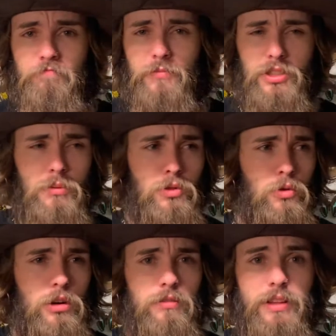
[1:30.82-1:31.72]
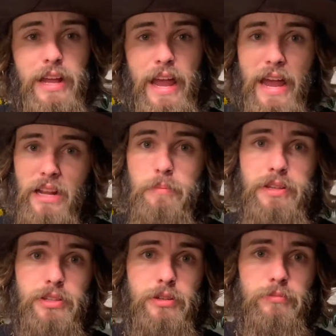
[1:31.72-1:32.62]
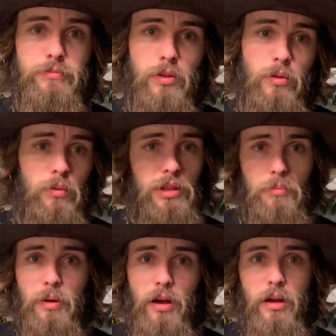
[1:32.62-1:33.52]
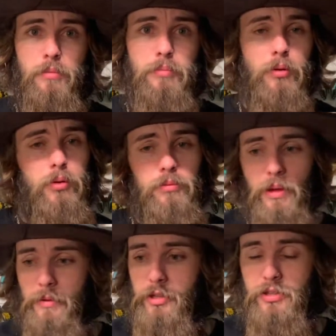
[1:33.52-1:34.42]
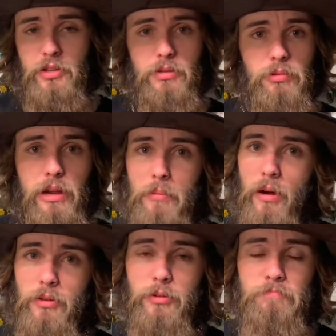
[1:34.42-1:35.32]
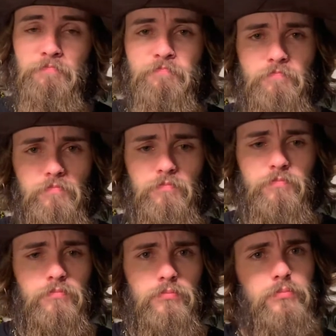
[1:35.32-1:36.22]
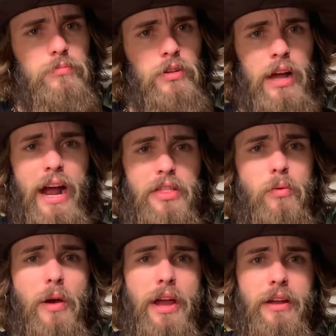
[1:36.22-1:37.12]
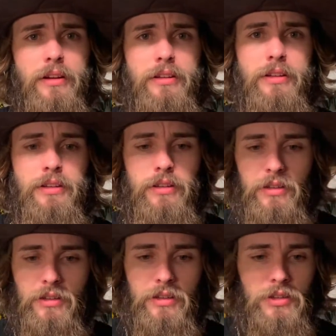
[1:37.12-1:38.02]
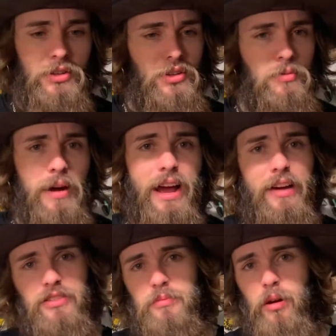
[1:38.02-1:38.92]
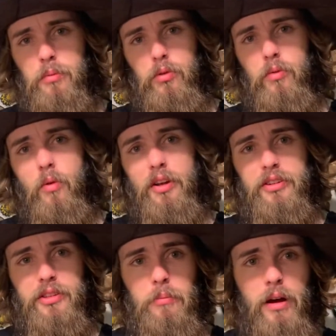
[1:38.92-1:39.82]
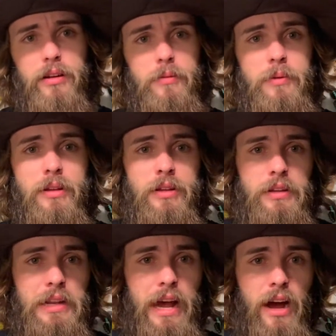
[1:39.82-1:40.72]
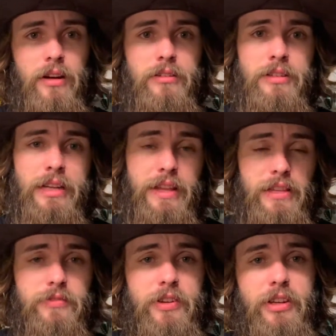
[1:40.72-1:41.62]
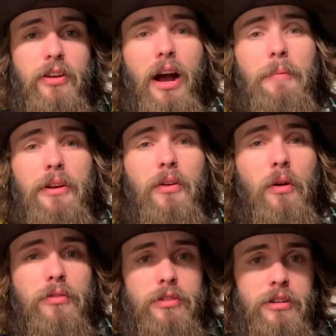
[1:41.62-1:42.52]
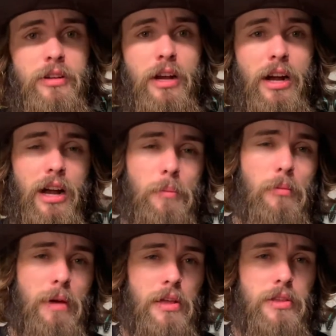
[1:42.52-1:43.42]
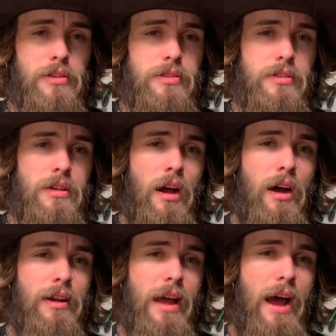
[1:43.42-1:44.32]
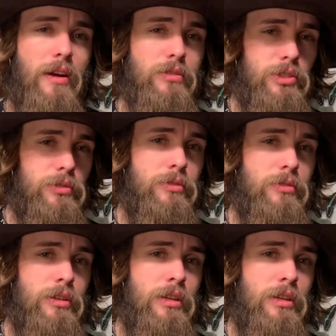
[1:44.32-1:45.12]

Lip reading: some sort of like hand mister with a pump or maybe just a spray bottle. Either way, you might have a small pool of water in the bottom. Now, in this video, I'm going to go over a couple methods on how to